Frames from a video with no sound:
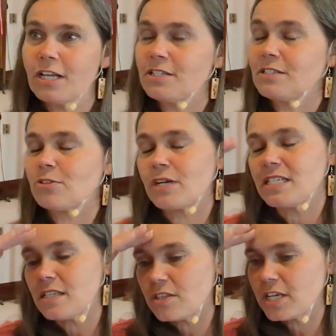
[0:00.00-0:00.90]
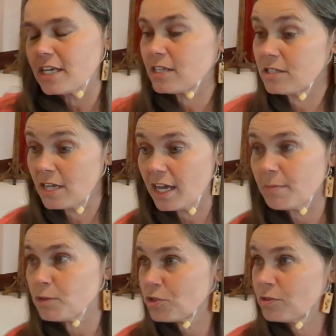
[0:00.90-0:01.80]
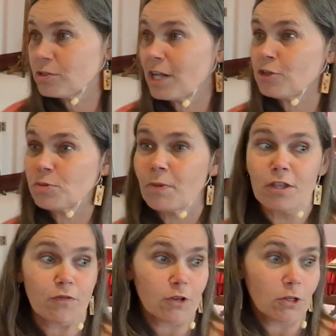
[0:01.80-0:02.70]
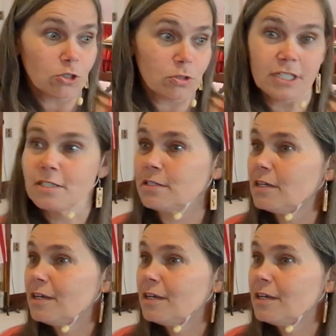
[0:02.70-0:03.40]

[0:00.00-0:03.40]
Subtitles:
It's crazy to think. At the time, it was $200 a month for groceries.